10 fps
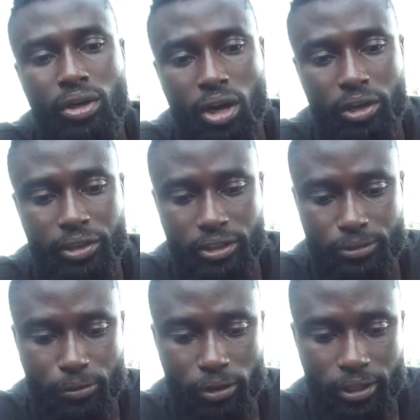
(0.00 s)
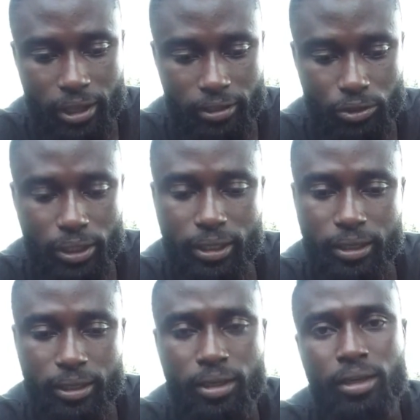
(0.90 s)
uh, these four things quickly
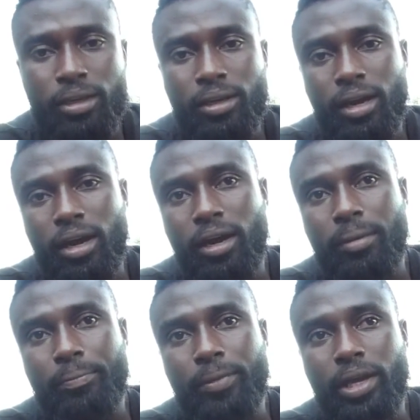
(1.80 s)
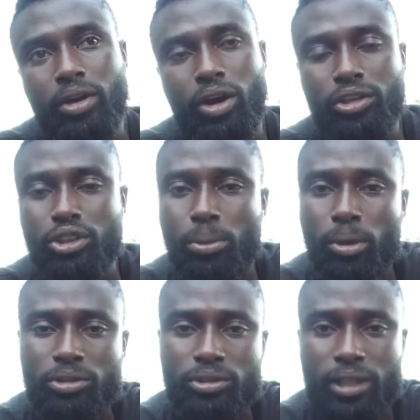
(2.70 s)
um, it also
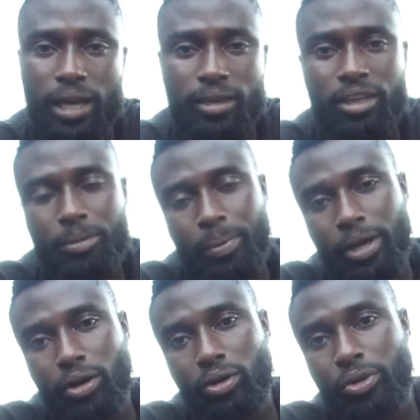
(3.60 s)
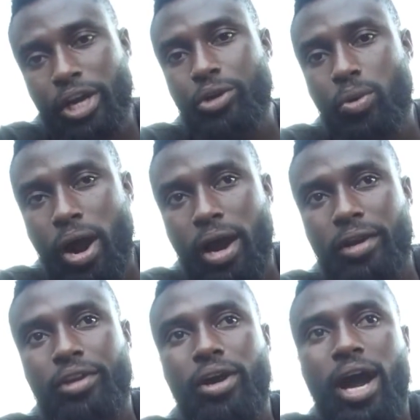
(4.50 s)
most likely depend on where you are
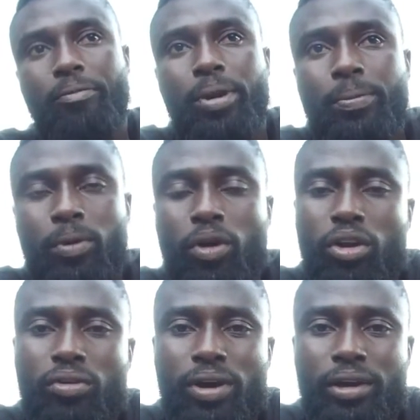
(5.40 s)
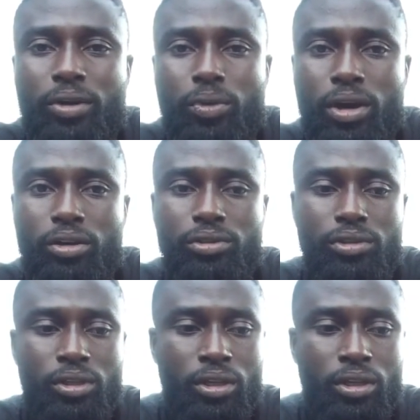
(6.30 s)
you know i have people all over the world